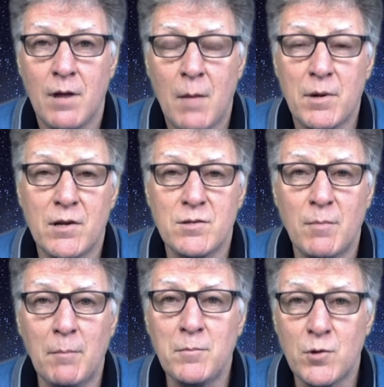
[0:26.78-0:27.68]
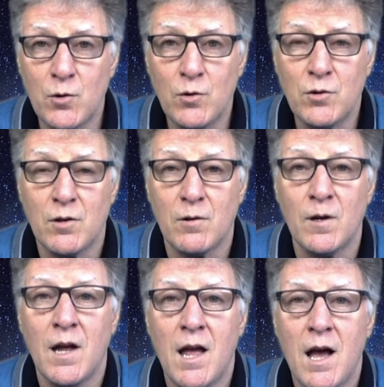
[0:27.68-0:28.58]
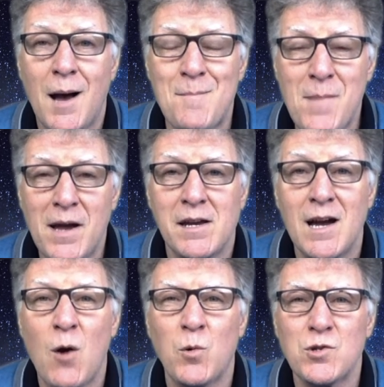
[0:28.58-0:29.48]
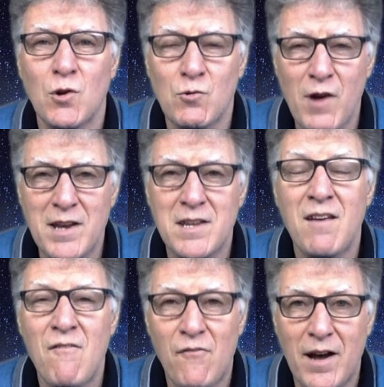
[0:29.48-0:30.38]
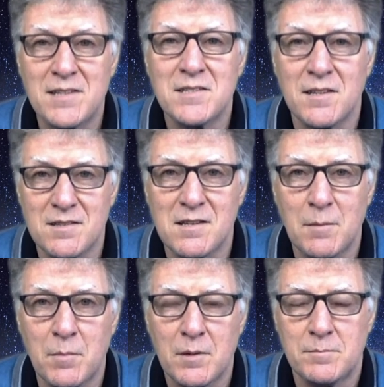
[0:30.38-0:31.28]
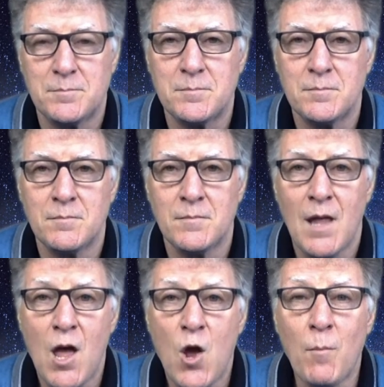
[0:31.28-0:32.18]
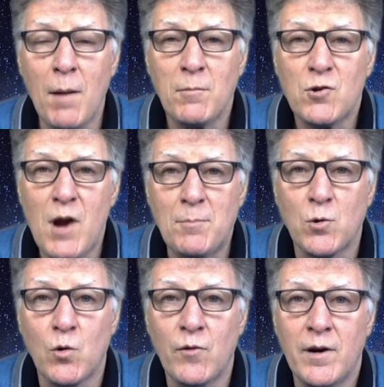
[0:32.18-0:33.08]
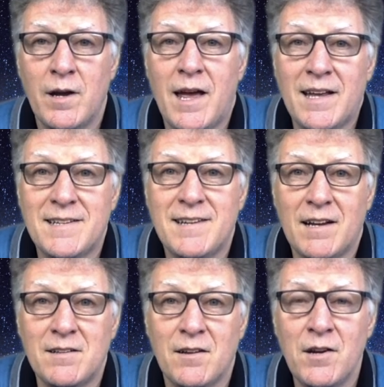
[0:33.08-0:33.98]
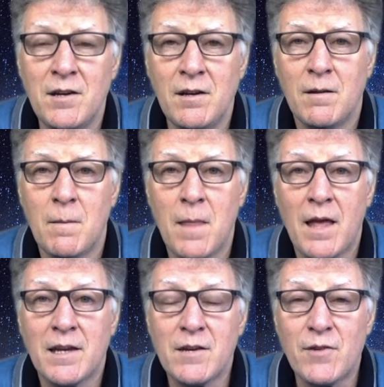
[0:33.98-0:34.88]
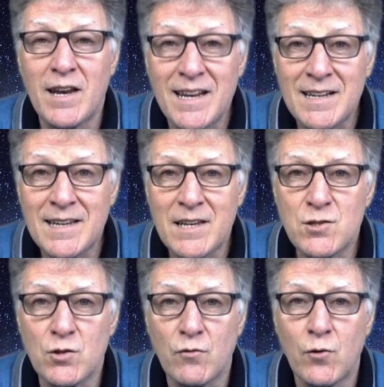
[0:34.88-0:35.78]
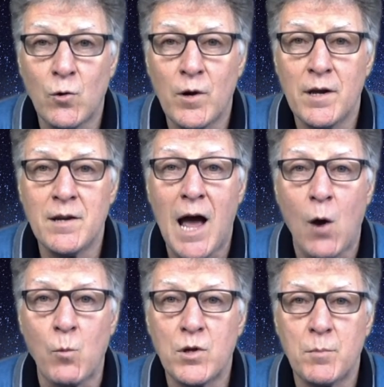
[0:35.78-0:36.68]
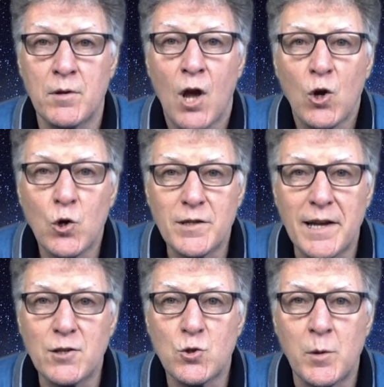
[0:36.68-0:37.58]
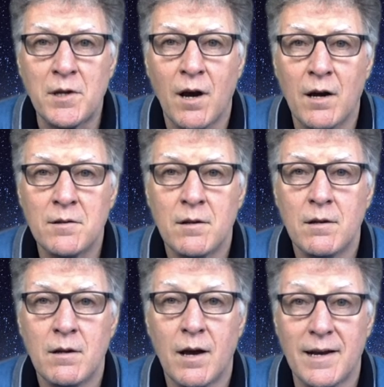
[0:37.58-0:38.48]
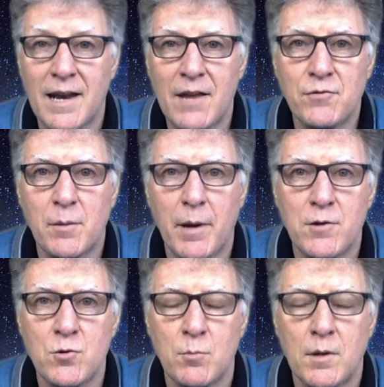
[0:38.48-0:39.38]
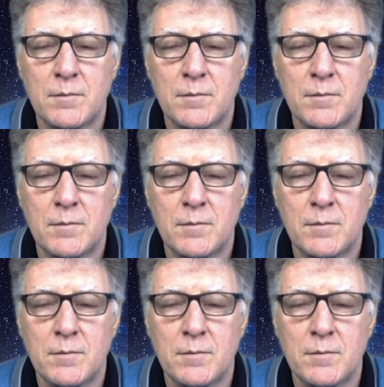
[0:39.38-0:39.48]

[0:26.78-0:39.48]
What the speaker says: But as mum turned to her, Amaya was already fast asleep. Her mum crept over, tucked her in, gave her a little kiss on the forehead and whispered, "Good night, sweetheart," and left the bedroom.